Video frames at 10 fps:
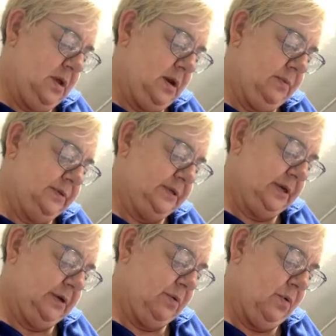and it was
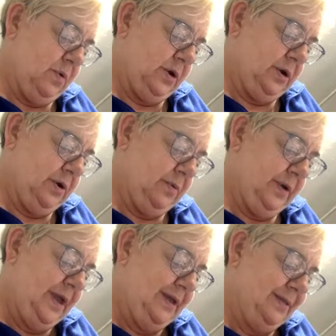like an
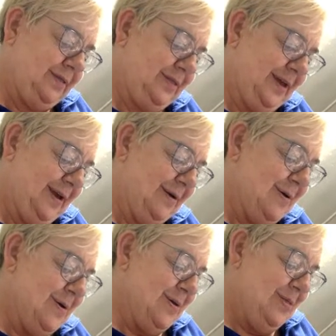ongoing thing
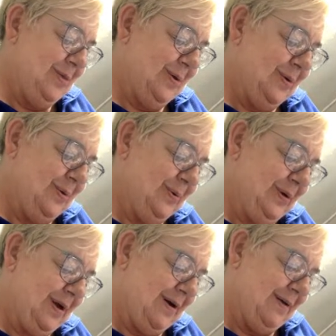the
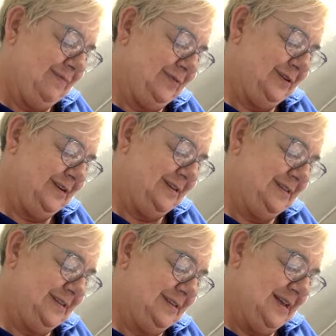whole
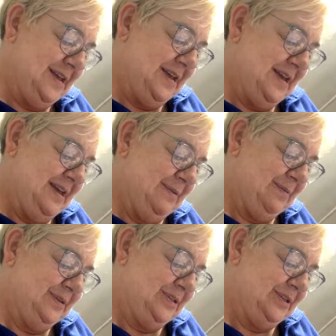conference. It
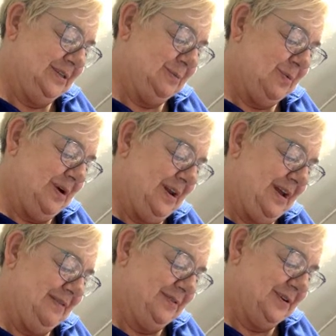was just one
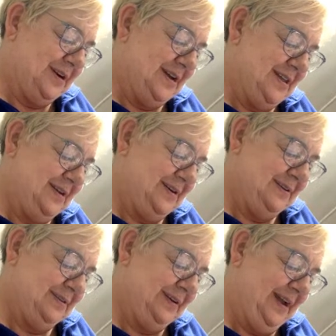after
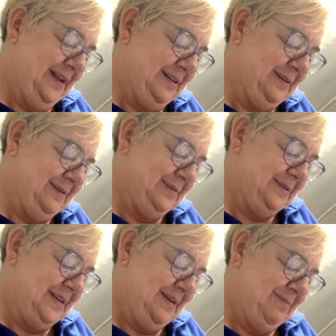another. Green
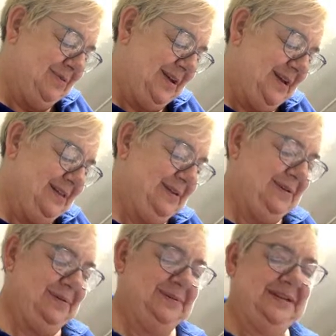glue, team green
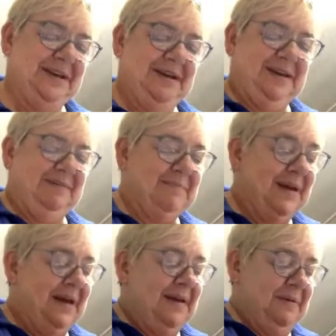glue,
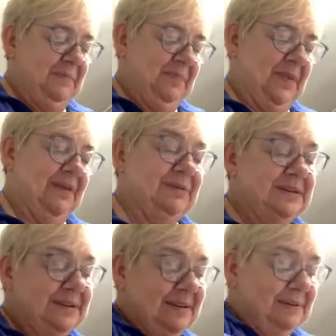team. It
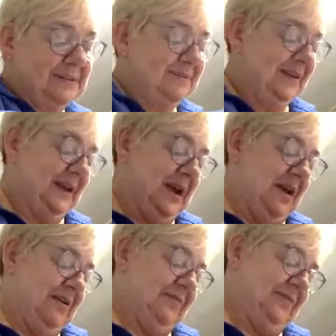was really
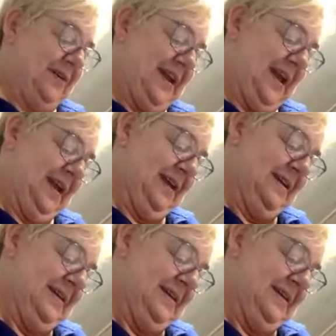kind of funny.